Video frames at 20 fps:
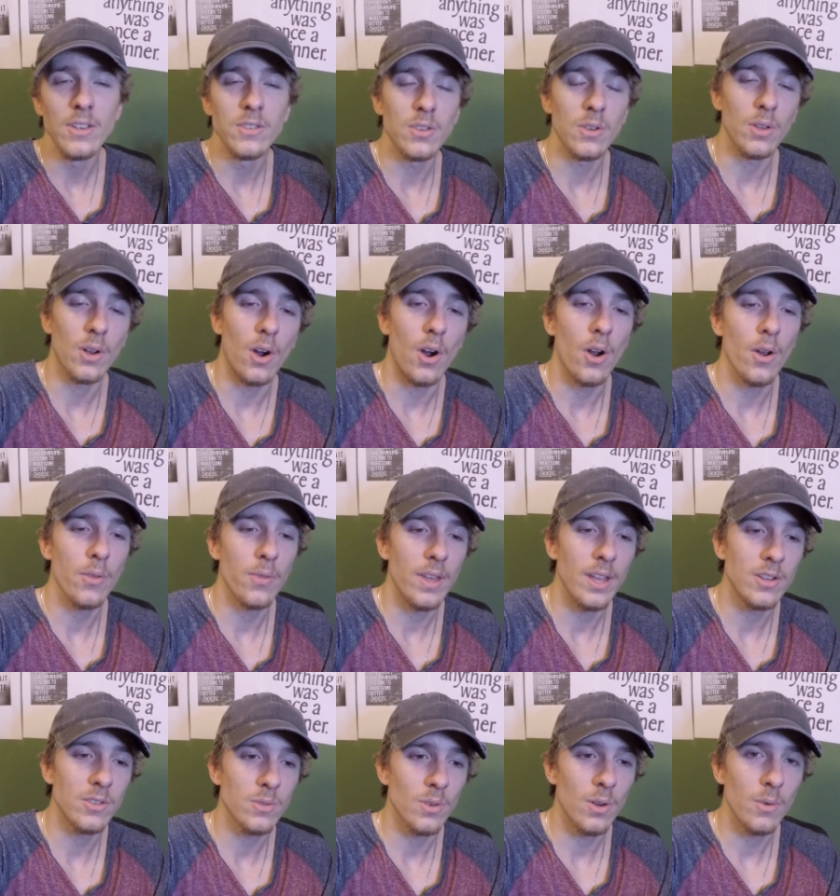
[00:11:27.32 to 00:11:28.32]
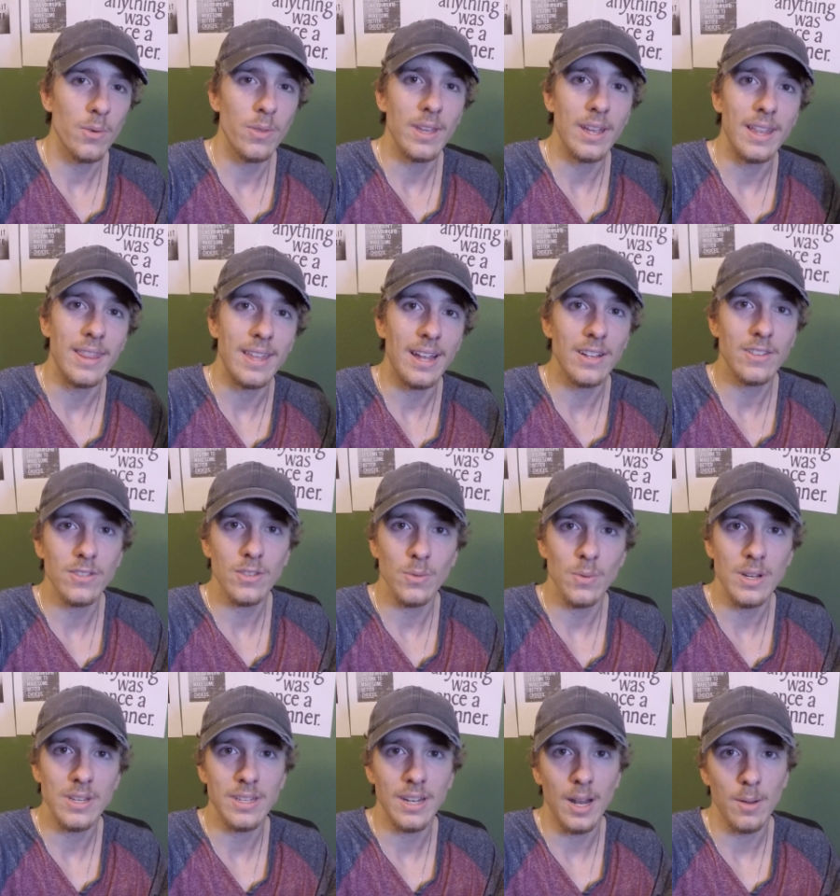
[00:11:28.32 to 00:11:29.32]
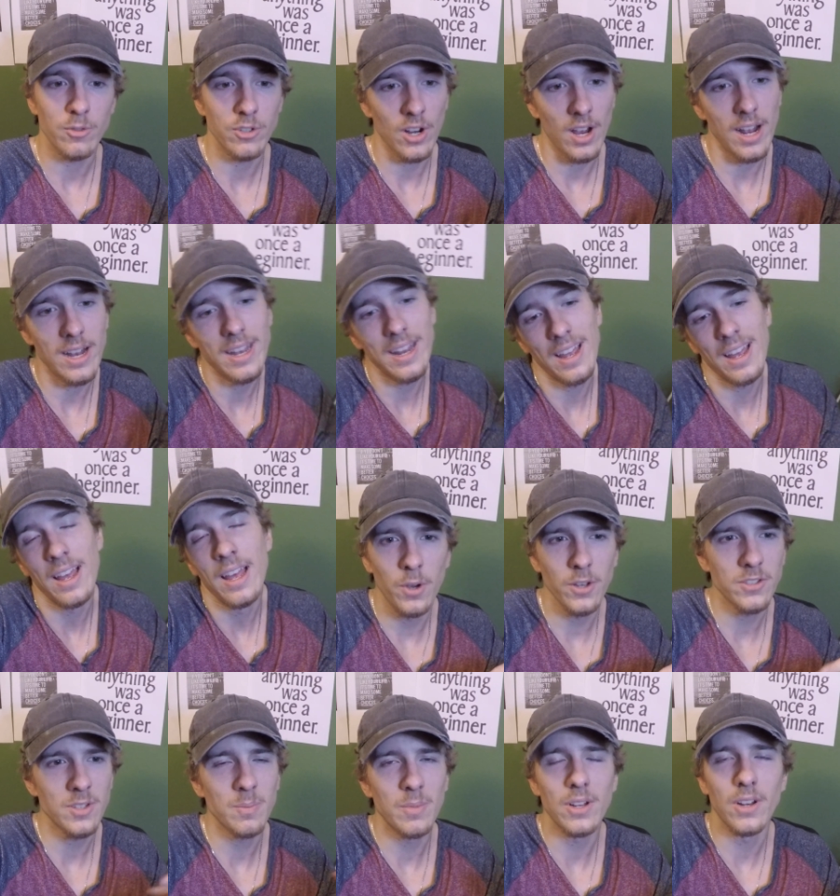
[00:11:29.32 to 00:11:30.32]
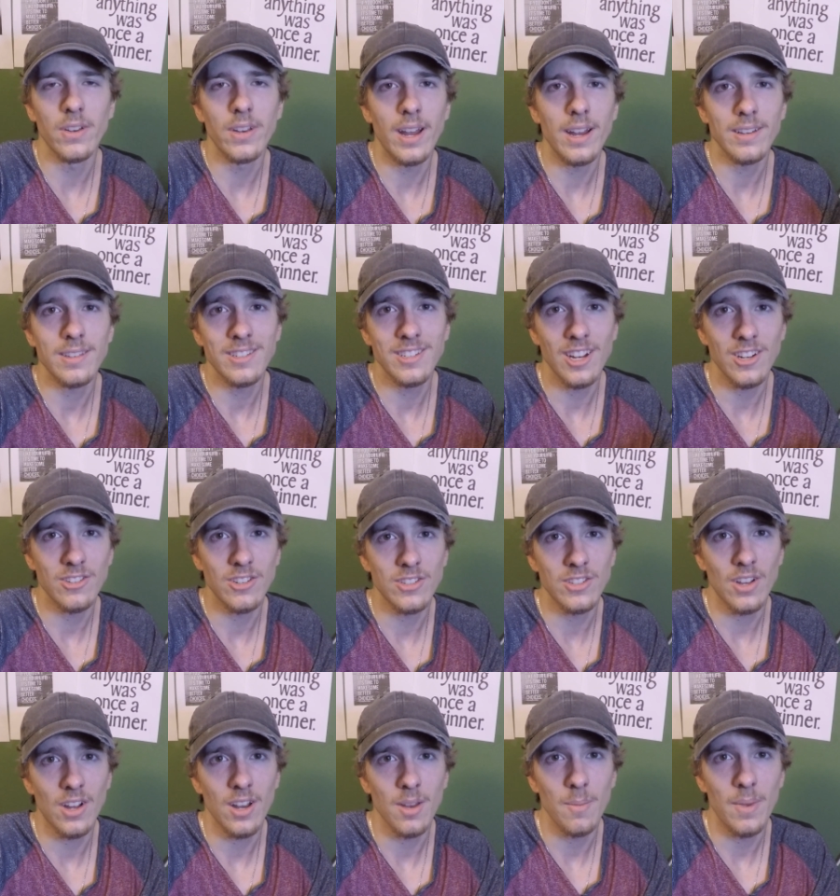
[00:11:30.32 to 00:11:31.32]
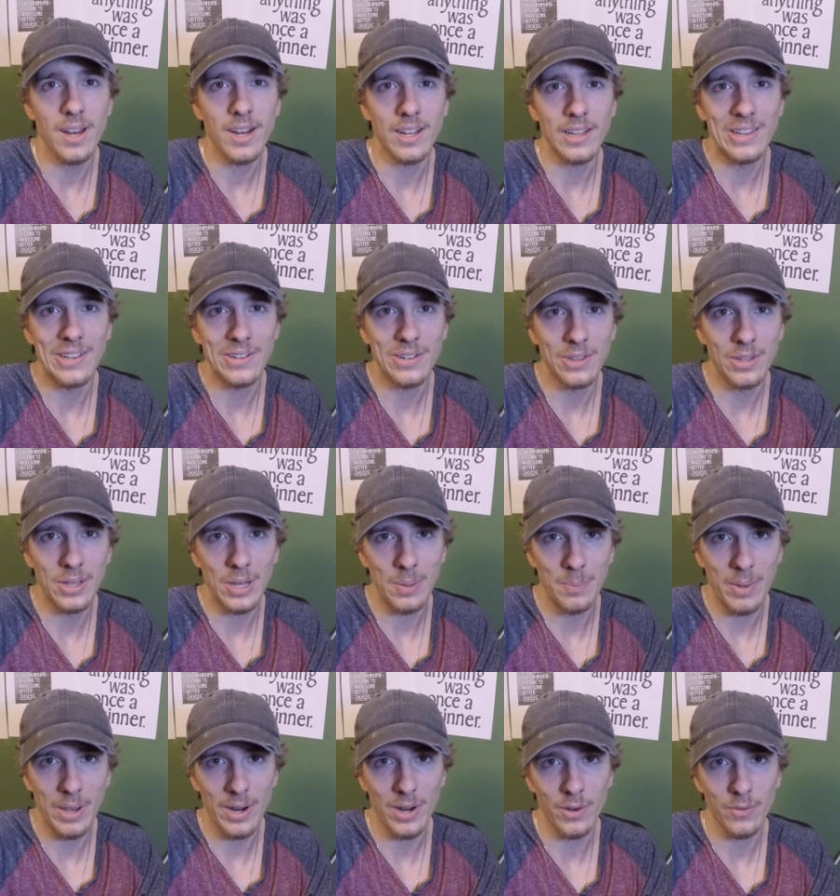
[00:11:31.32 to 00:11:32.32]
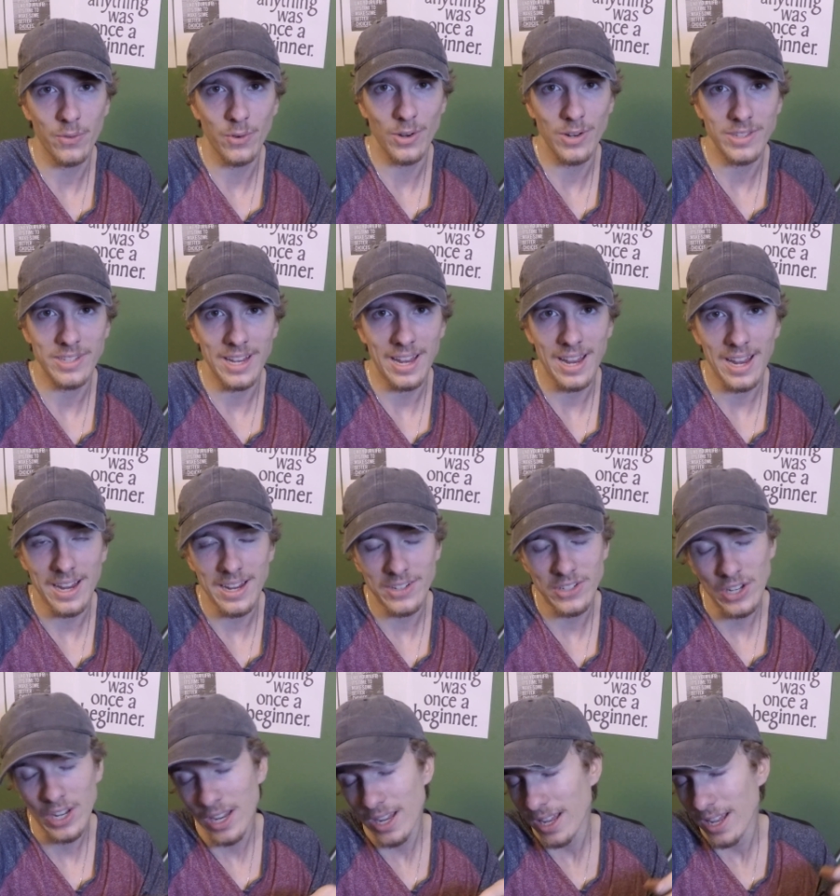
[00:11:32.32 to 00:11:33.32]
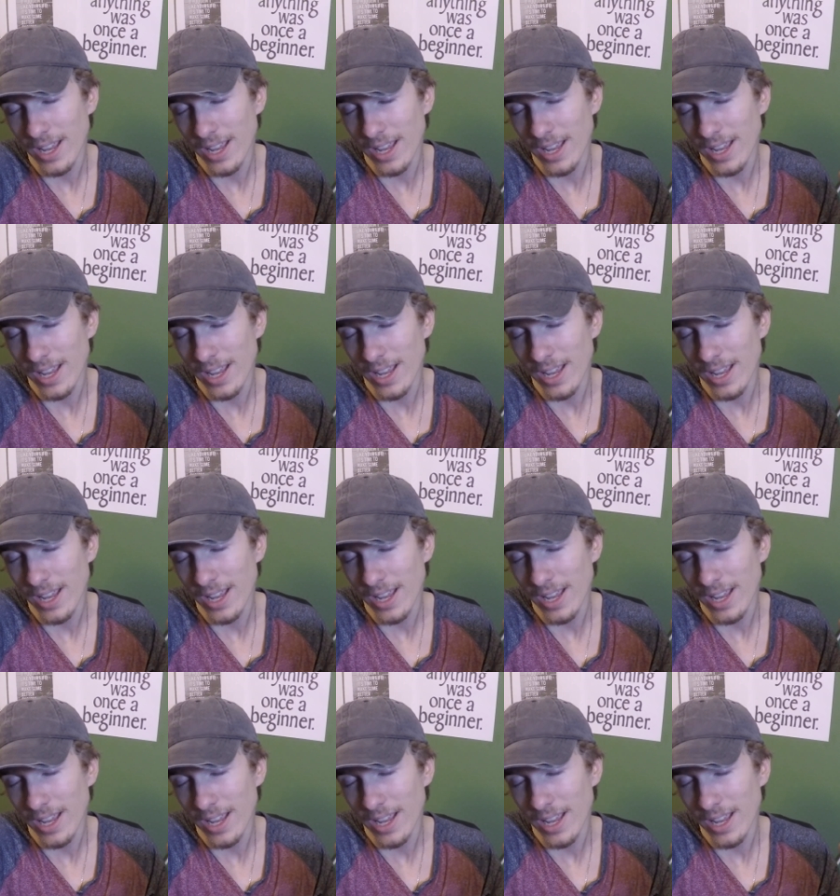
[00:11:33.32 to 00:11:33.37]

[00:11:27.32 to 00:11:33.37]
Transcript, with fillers: So there are things wrong with it, and that's the reason I'm trying to put some little nice touches on it, make it look a little better for its age.